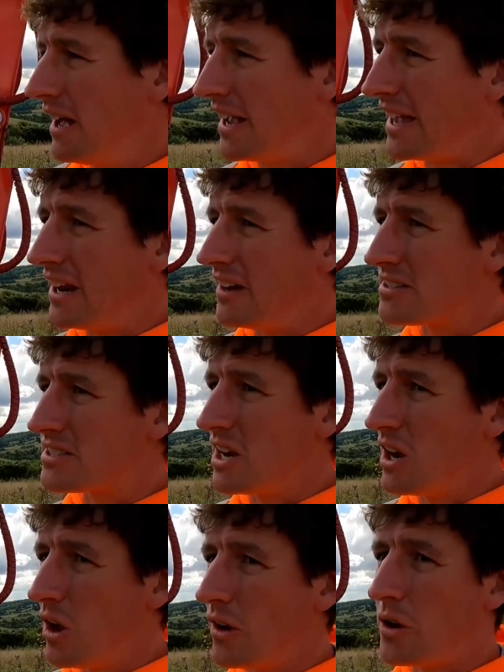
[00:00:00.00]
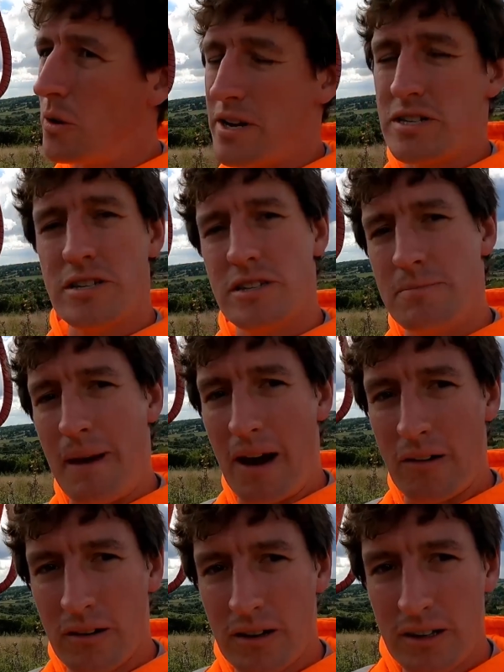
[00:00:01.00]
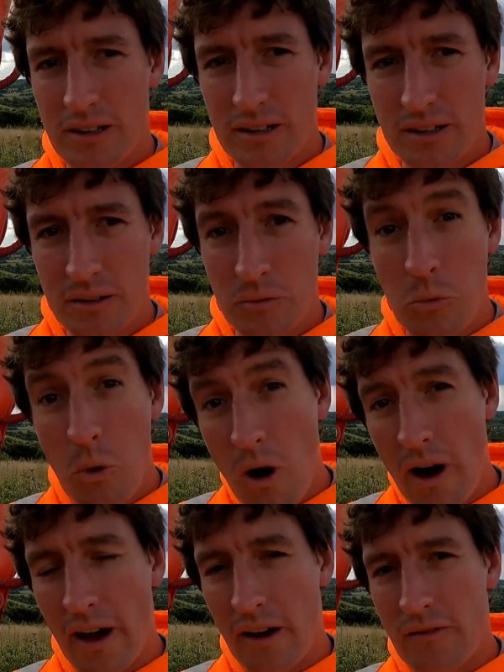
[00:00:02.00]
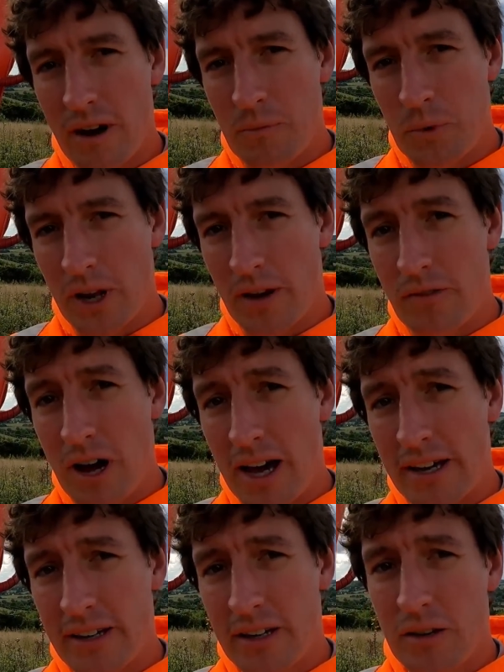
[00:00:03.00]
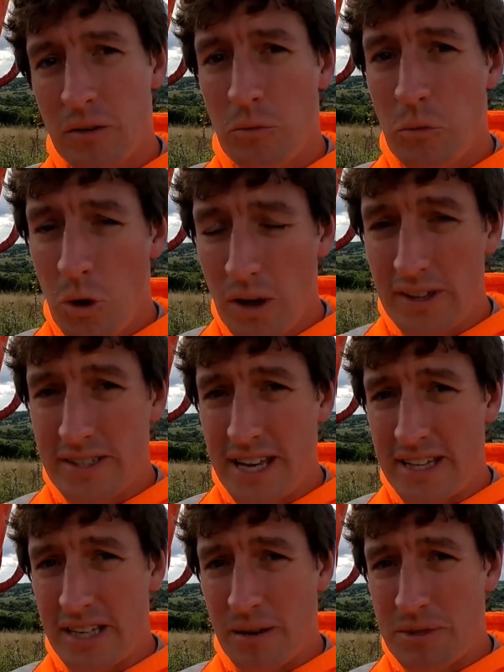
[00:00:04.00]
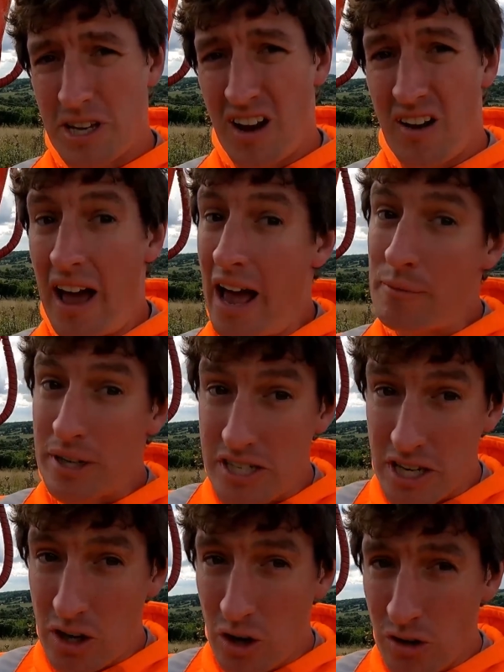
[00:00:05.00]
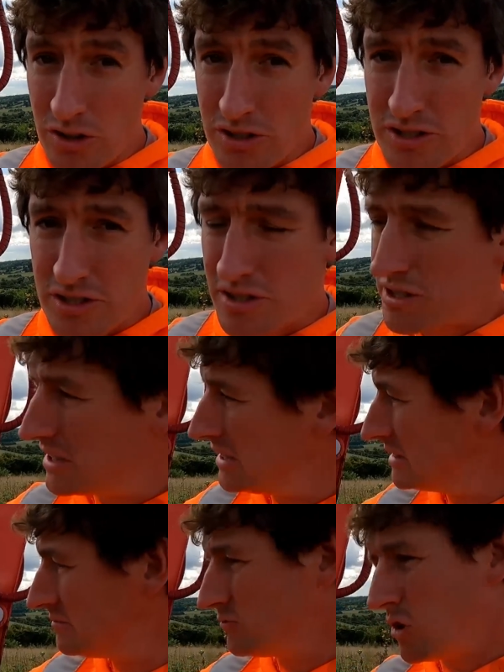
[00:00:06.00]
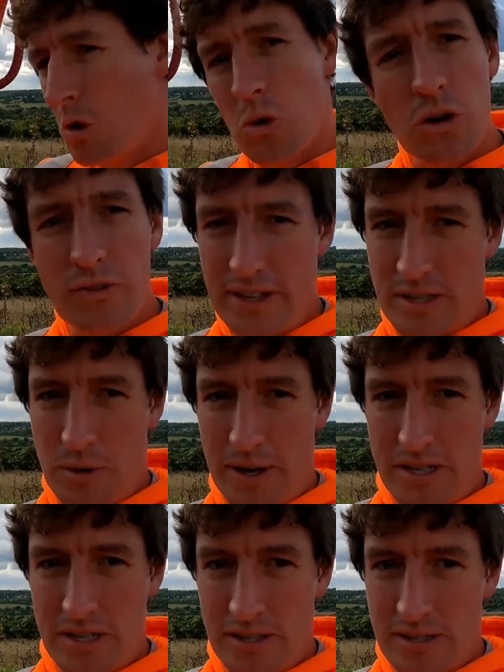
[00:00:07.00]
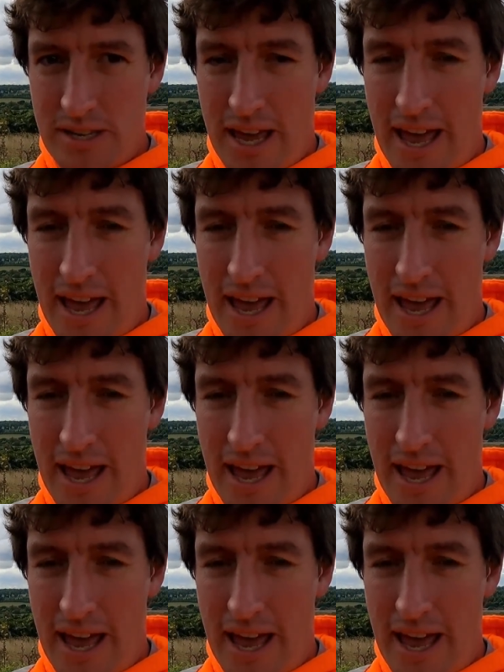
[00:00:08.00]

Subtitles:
I get asked a lot of questions about why I run what I run, what the setups are, how much it costs, all of these questions.